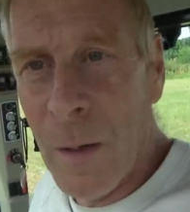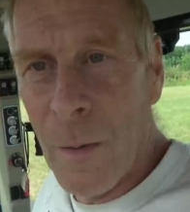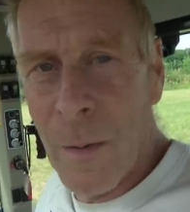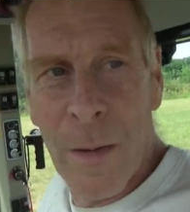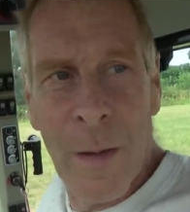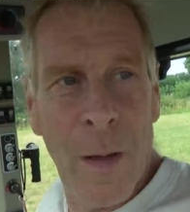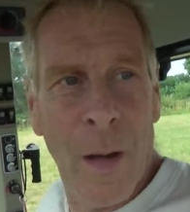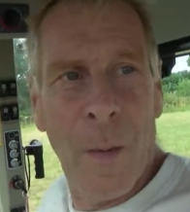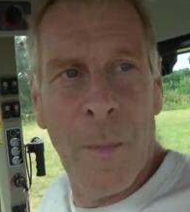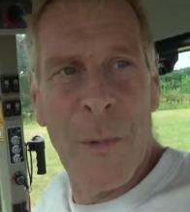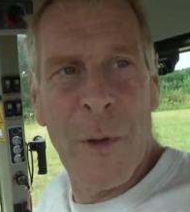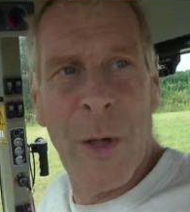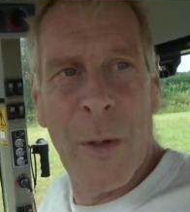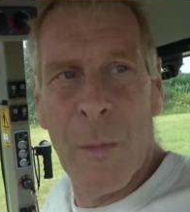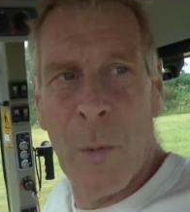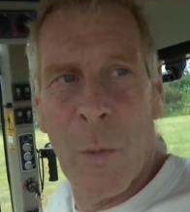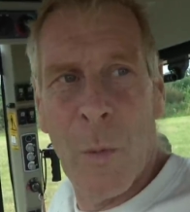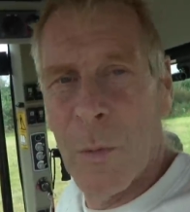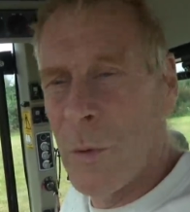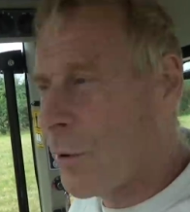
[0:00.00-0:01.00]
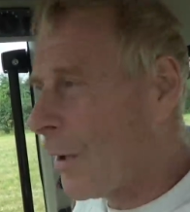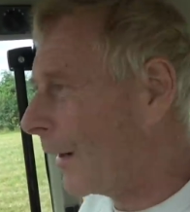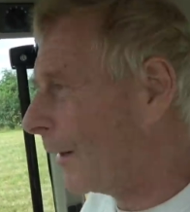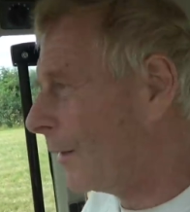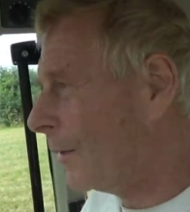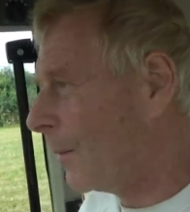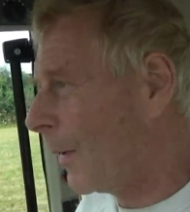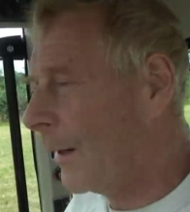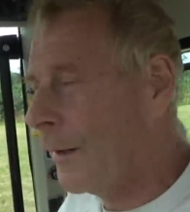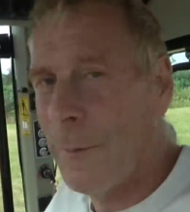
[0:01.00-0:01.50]
know whether, I presume all
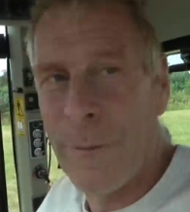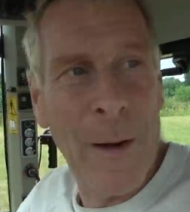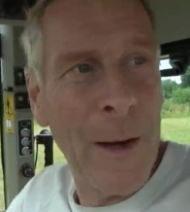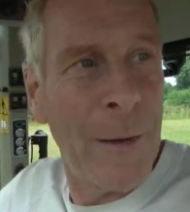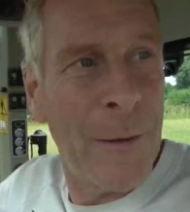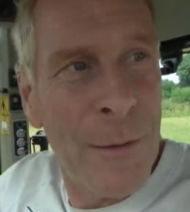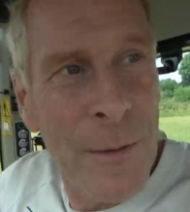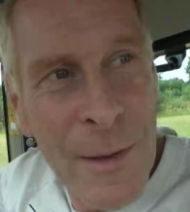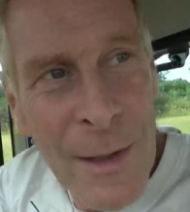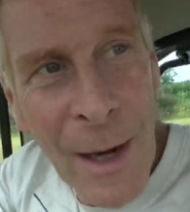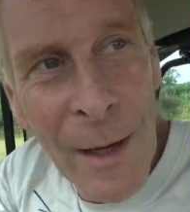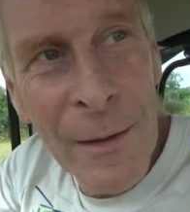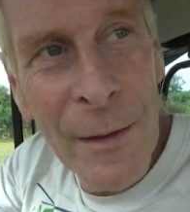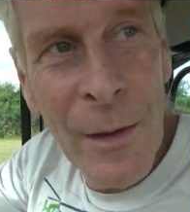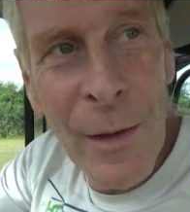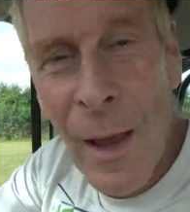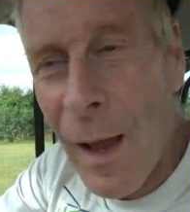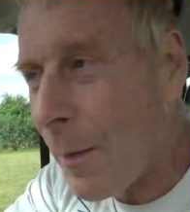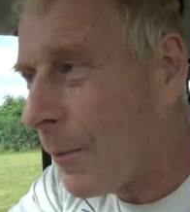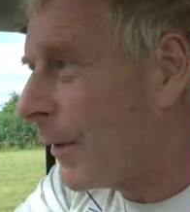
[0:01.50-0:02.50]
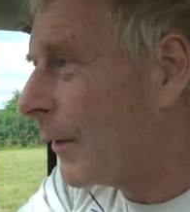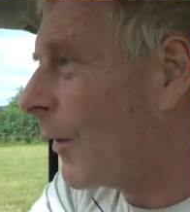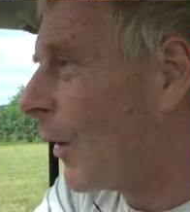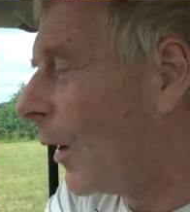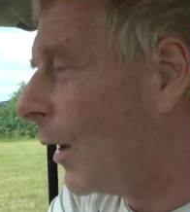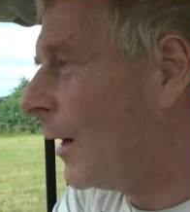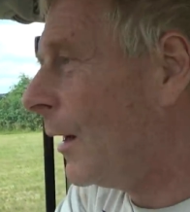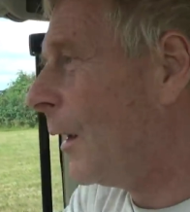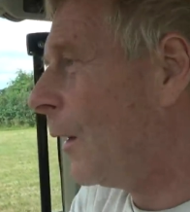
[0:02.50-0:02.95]
tractor manufacturers now do that. We've got a